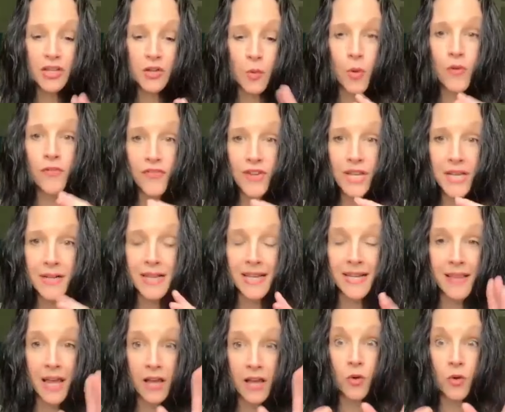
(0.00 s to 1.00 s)
you're
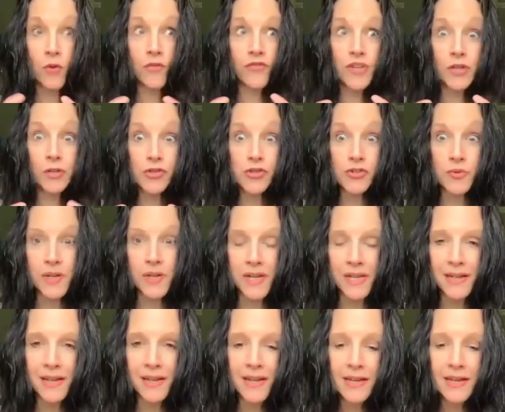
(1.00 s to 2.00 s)
feeling, that you're
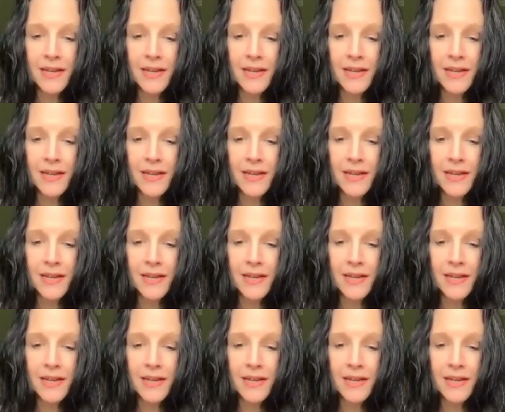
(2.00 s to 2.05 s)
filtering,